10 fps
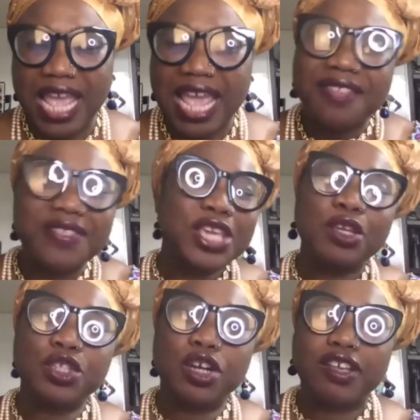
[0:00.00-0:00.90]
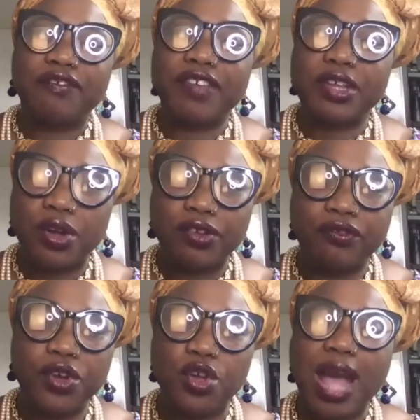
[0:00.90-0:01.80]
Thank you, Dr. Ferron,
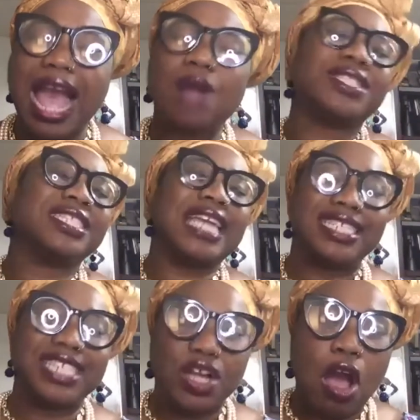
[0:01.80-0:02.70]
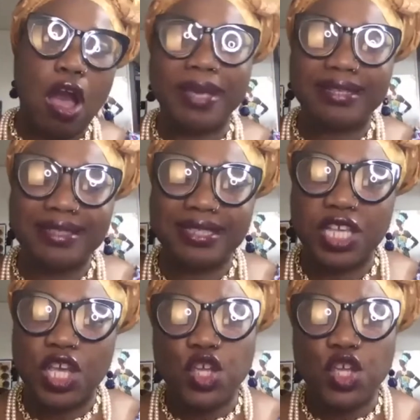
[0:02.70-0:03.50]
for your outstanding comments.